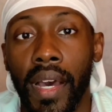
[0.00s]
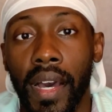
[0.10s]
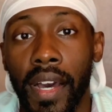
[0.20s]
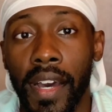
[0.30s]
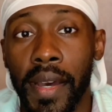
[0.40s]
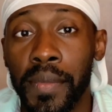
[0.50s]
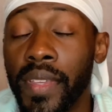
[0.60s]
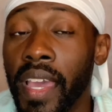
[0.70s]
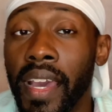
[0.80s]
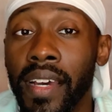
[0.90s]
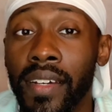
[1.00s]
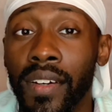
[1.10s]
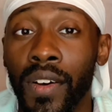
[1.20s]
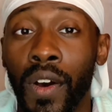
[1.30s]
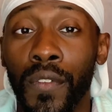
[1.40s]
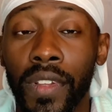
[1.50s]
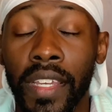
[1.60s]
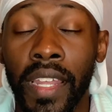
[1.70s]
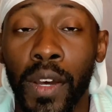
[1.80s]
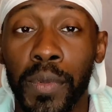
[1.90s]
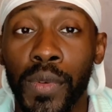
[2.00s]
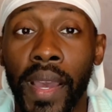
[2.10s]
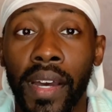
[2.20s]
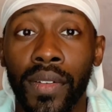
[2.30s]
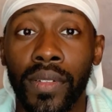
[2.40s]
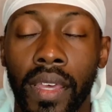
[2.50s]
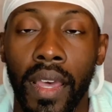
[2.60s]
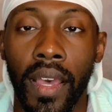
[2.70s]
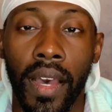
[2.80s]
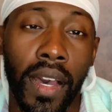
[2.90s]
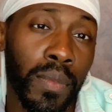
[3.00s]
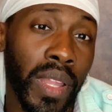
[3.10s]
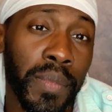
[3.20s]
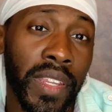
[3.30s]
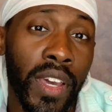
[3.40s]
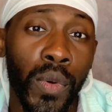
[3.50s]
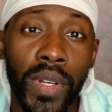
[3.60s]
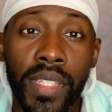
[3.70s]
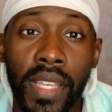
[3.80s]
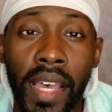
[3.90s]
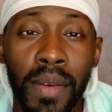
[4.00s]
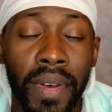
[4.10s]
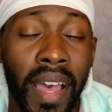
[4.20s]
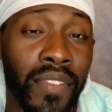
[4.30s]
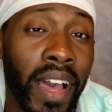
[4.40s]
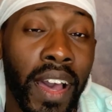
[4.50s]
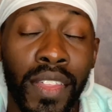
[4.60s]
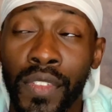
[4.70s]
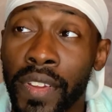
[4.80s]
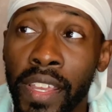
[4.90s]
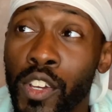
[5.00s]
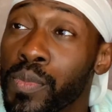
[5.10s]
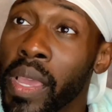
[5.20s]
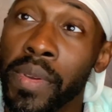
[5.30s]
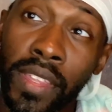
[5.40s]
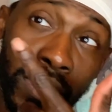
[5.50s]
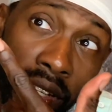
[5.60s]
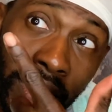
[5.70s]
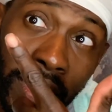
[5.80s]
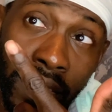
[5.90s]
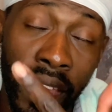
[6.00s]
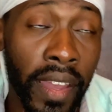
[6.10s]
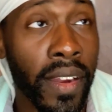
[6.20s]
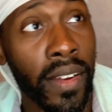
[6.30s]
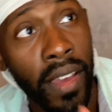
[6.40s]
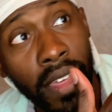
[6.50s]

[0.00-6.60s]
yeah, hopefully it helped you out. Let me know what's up. I've got other videos. Maybe there's a link there,